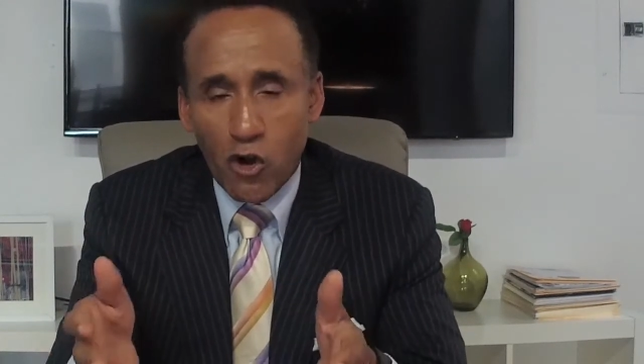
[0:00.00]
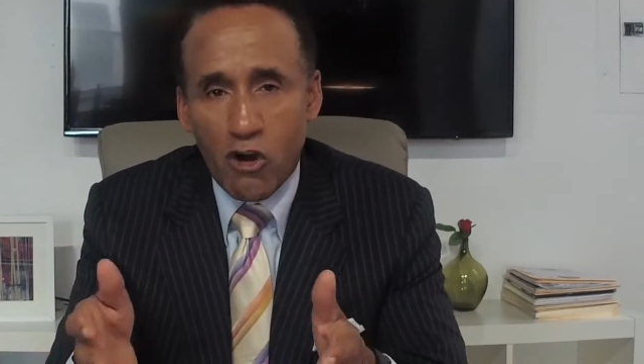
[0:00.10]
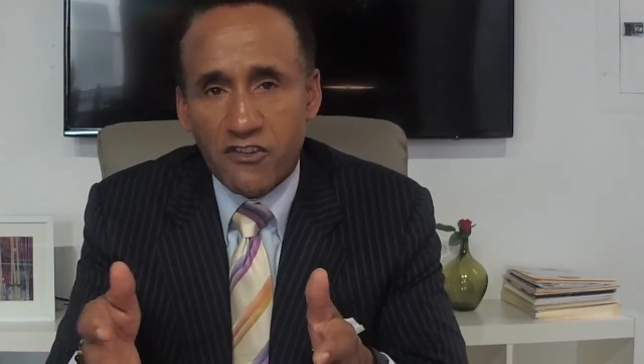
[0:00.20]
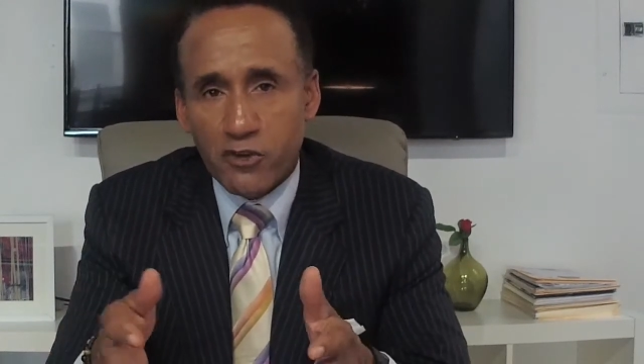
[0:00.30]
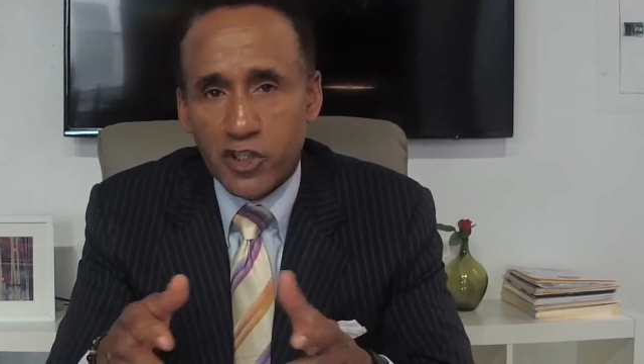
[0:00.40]

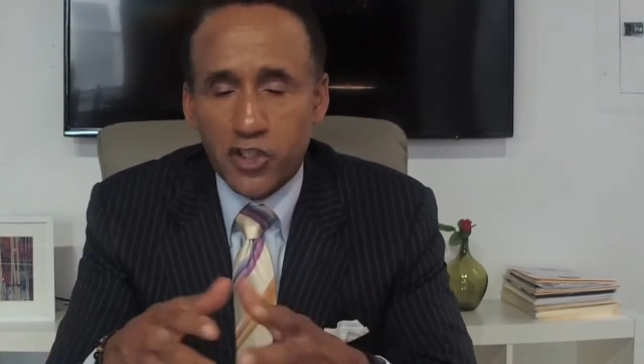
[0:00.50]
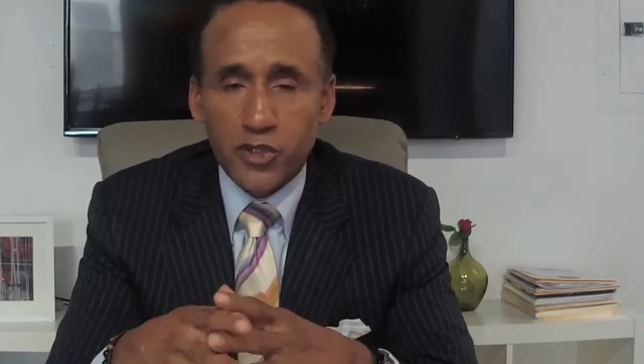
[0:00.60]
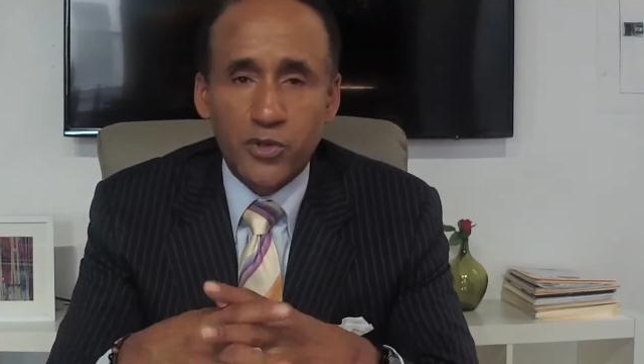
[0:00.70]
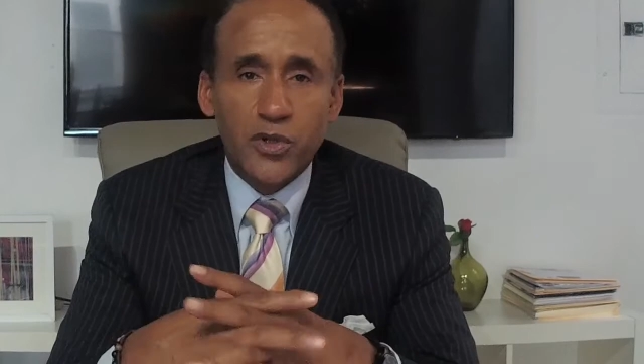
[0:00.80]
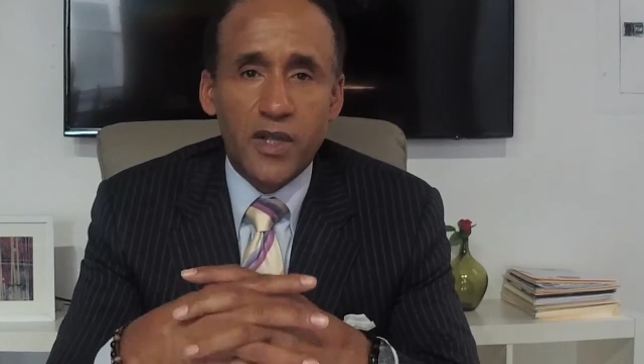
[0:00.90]
offering
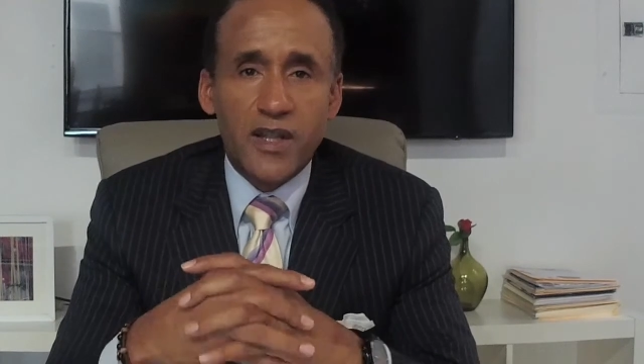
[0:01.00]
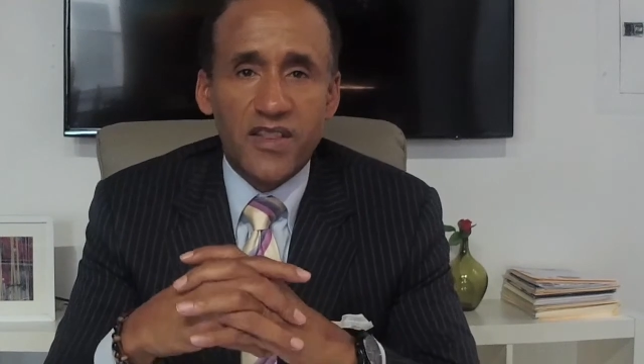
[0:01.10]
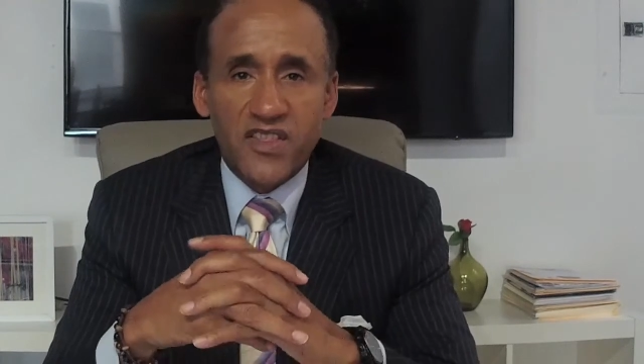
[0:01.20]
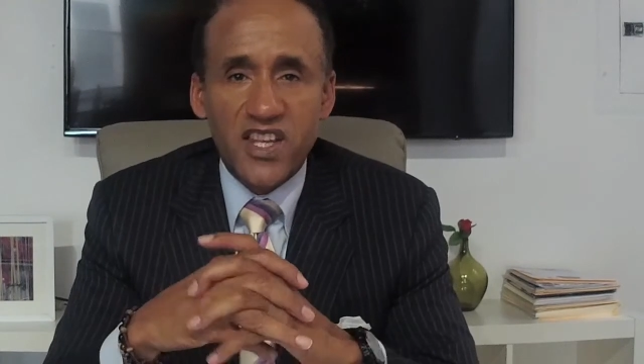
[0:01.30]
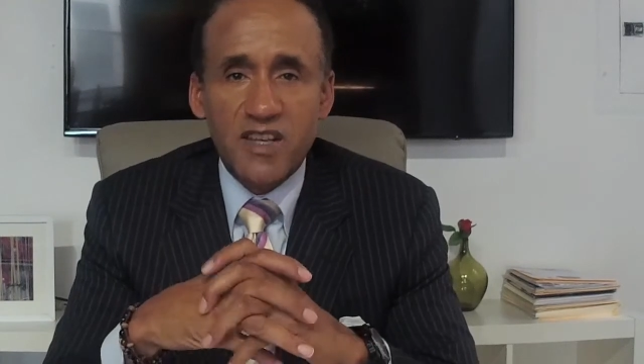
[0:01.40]
you
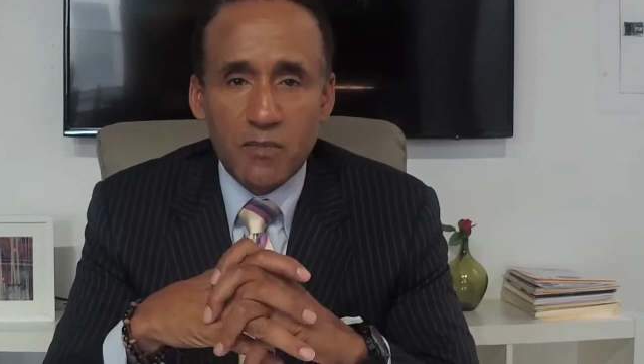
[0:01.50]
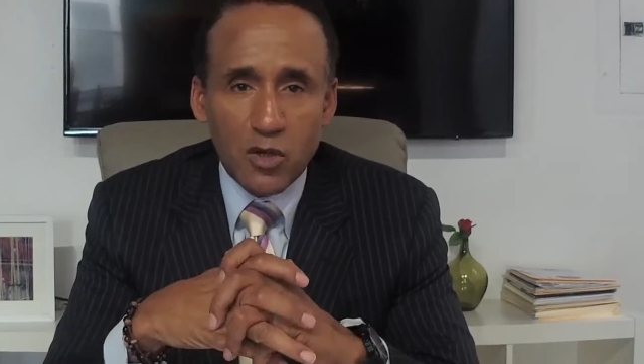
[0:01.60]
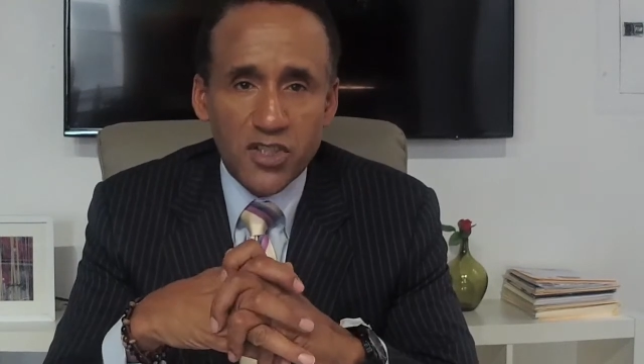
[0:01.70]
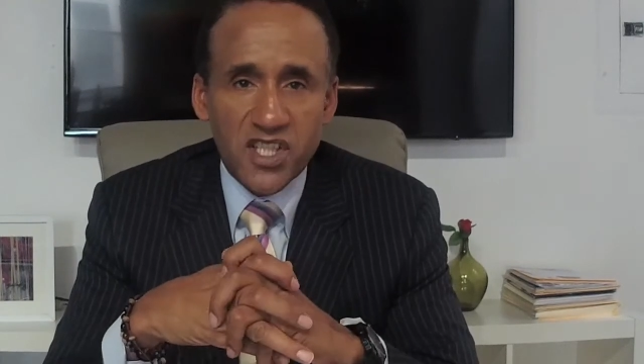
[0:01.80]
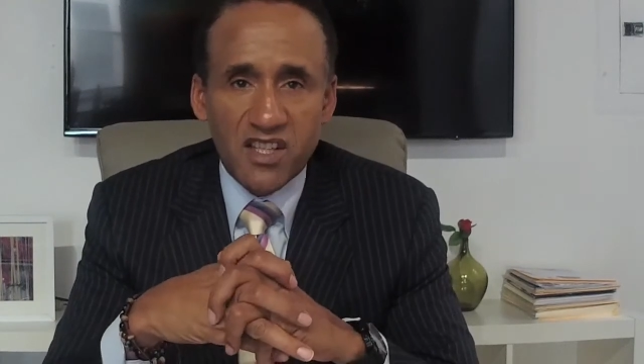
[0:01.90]
the
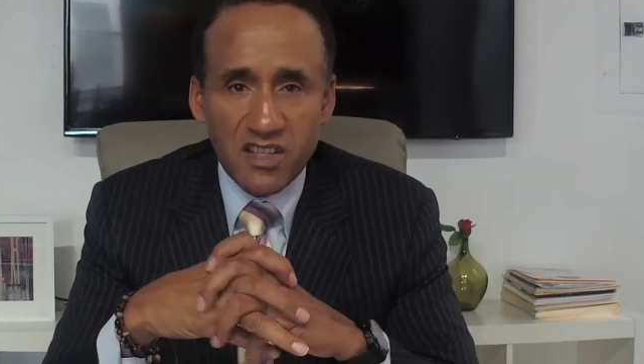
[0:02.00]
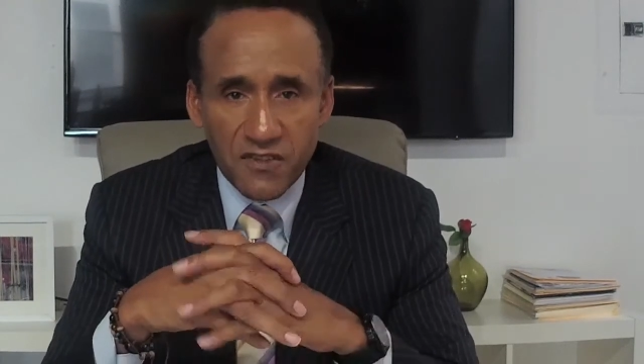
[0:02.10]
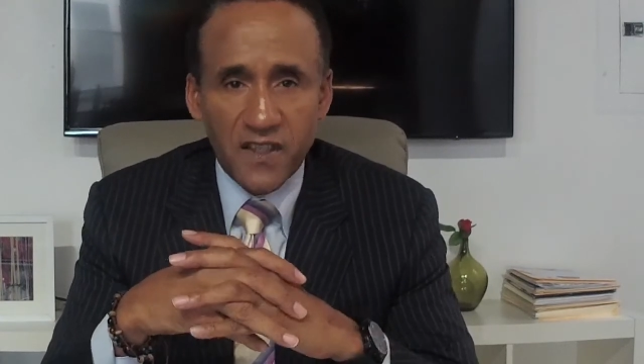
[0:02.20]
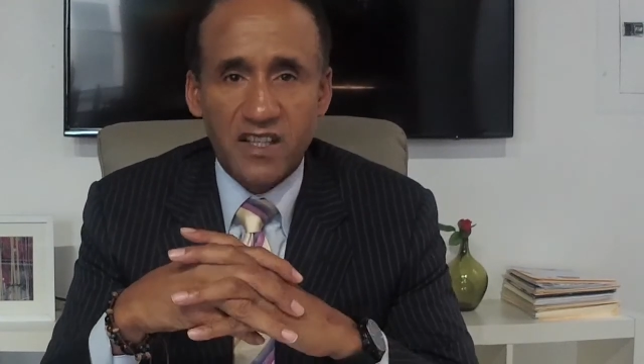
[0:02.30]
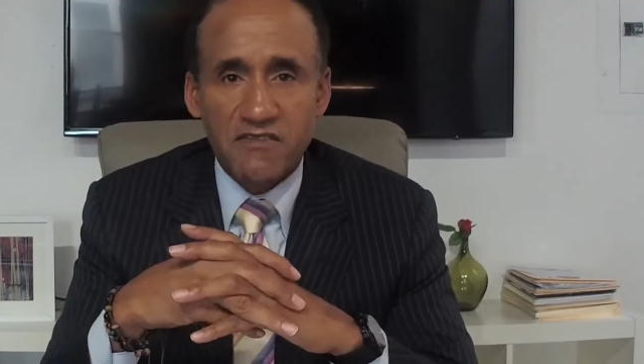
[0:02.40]
most
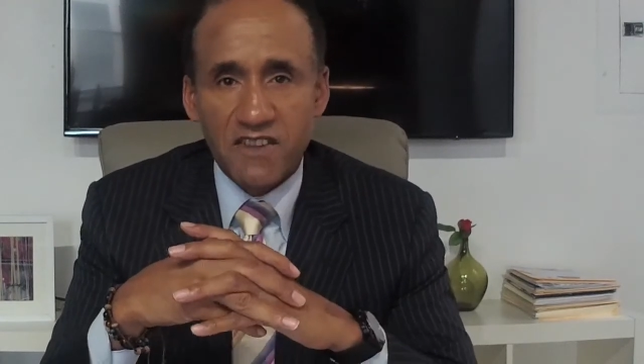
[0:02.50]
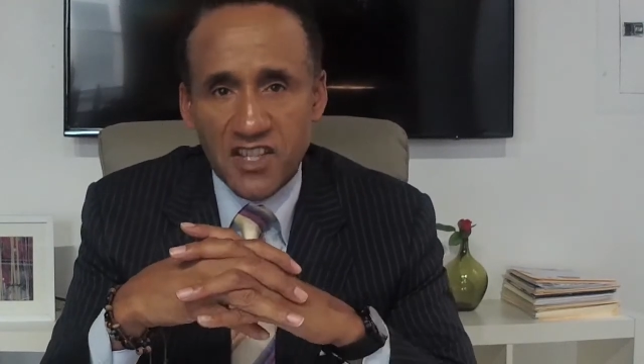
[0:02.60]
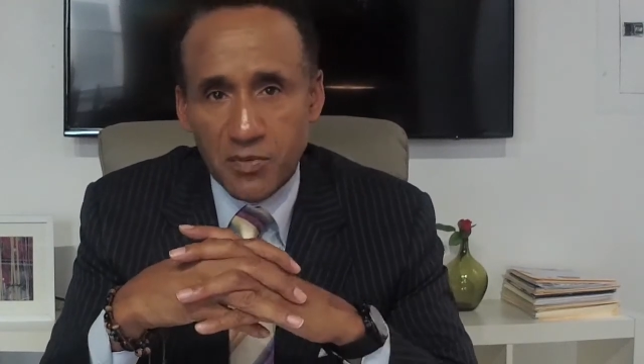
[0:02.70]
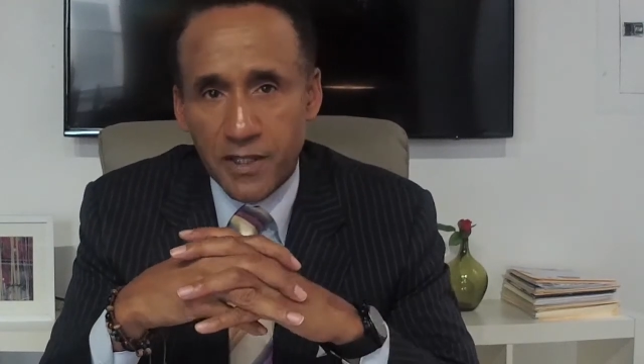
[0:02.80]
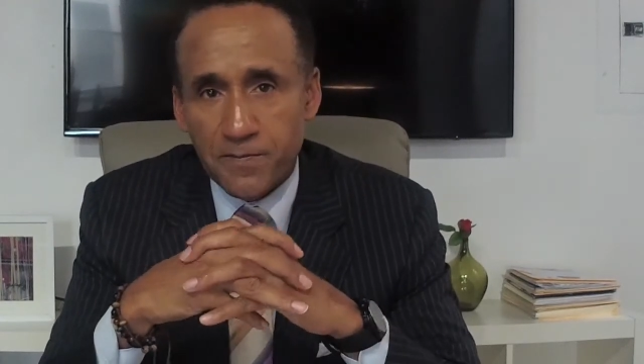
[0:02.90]
significant
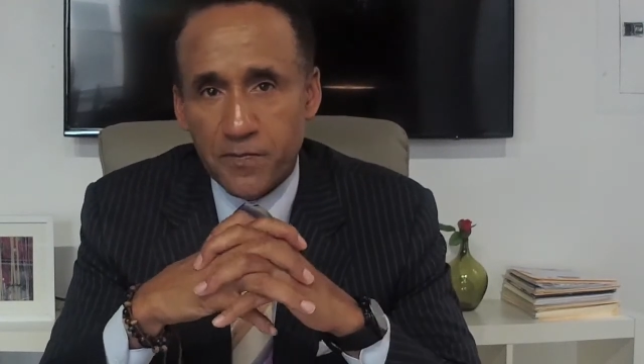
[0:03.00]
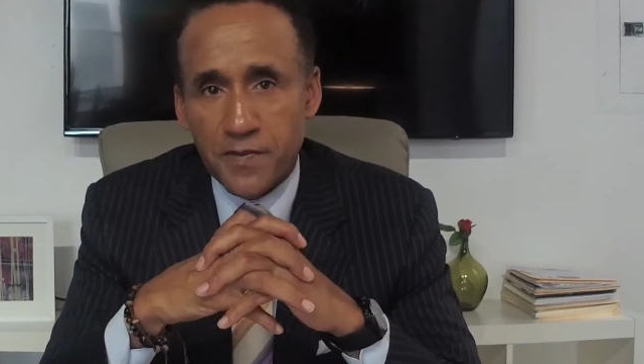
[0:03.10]
investment